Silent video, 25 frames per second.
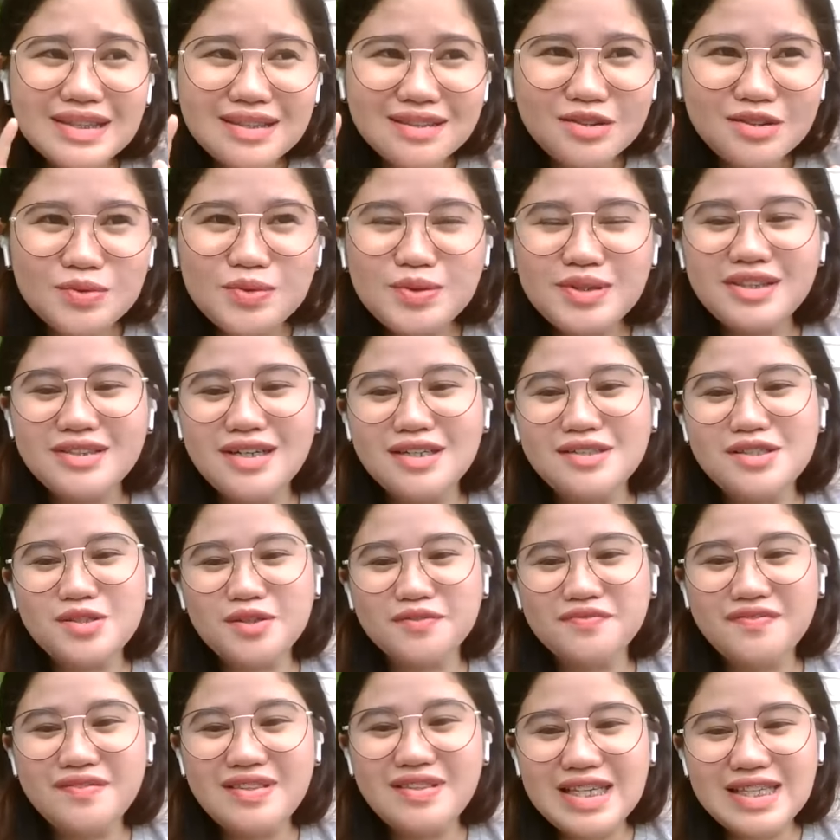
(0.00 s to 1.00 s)
students
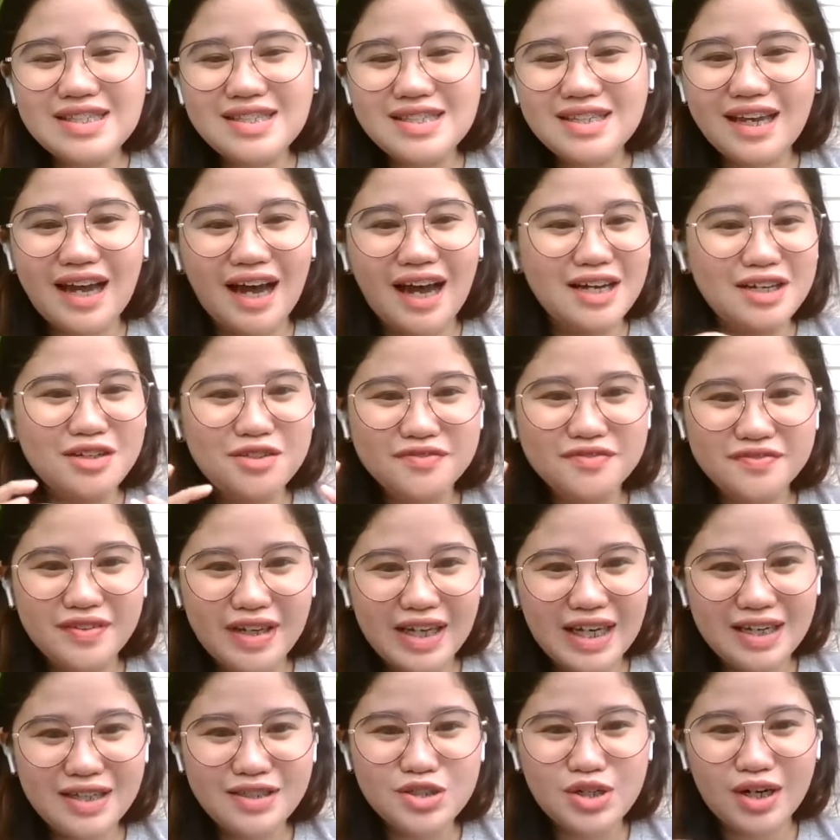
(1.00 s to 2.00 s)
of this kind of
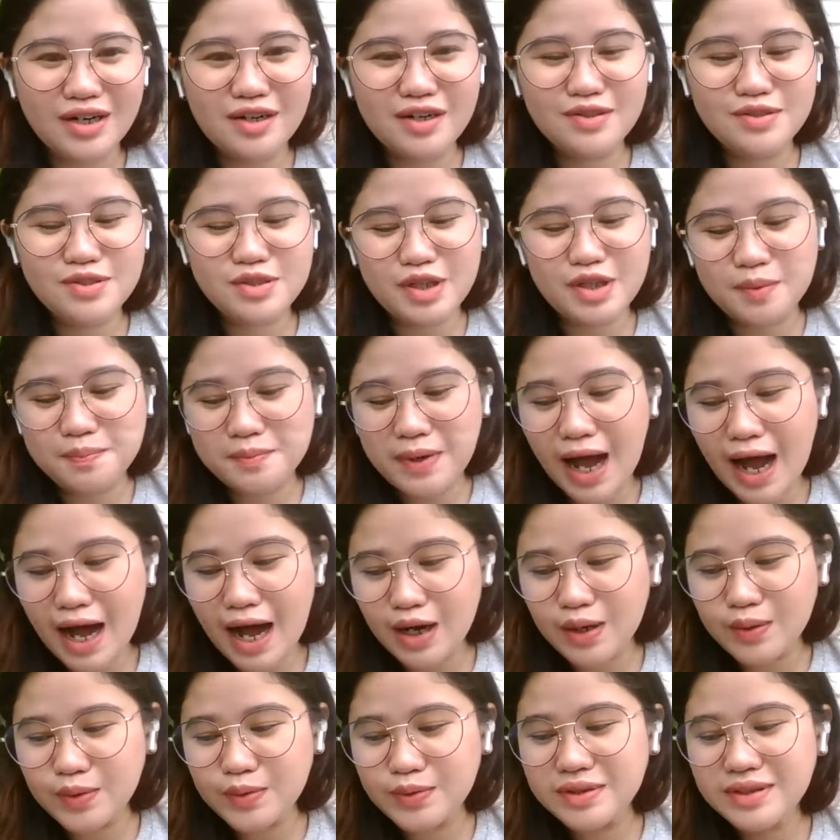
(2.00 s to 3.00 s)
age are
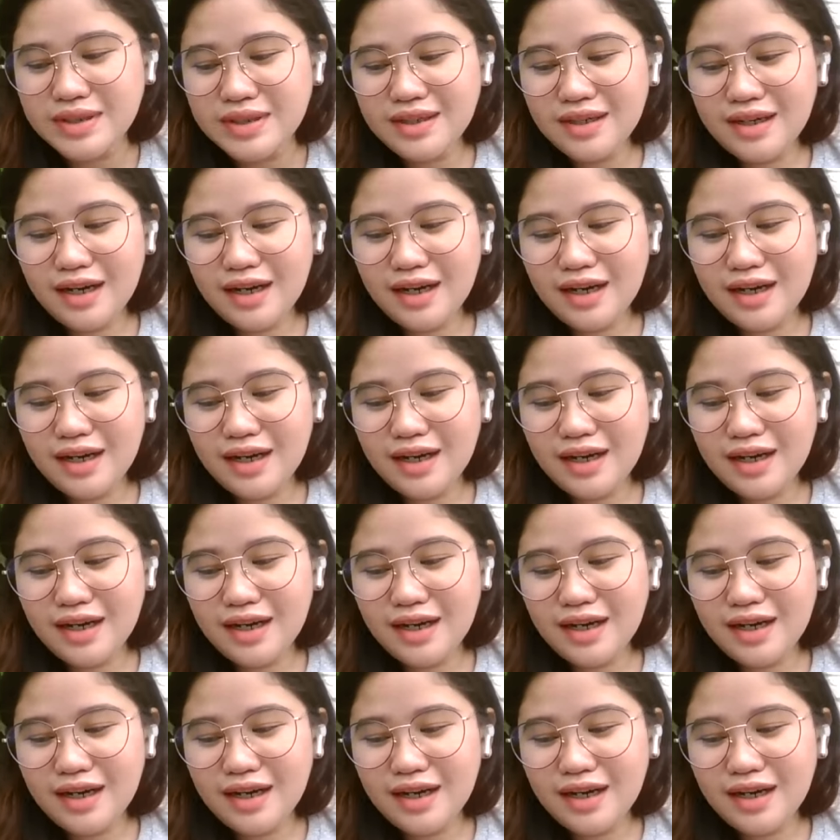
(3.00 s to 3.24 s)
somehow